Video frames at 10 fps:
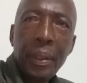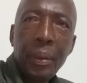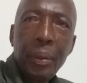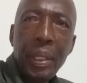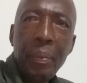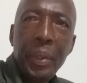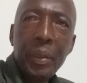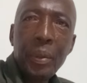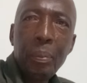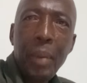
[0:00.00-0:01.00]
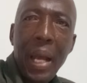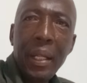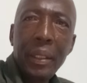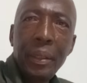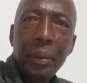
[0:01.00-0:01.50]
could have been
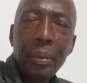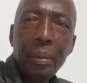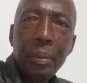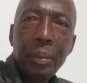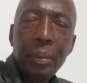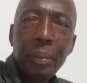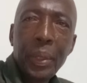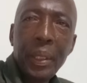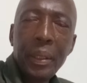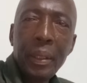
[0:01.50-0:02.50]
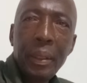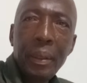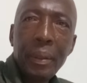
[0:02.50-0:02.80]
smuggled into prison,